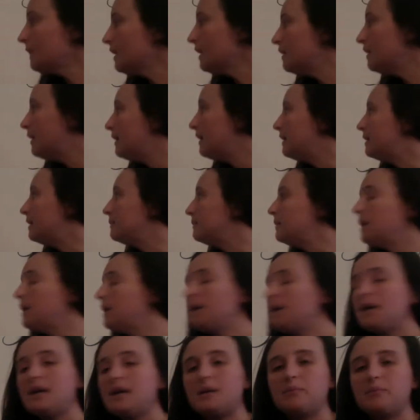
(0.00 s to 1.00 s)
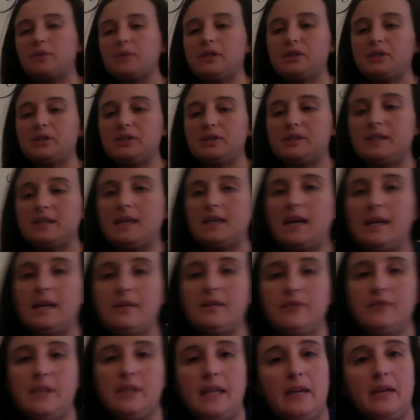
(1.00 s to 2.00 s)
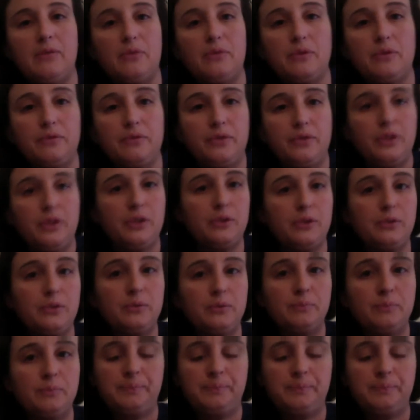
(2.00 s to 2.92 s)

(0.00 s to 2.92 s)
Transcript: Um, but just to kind of again review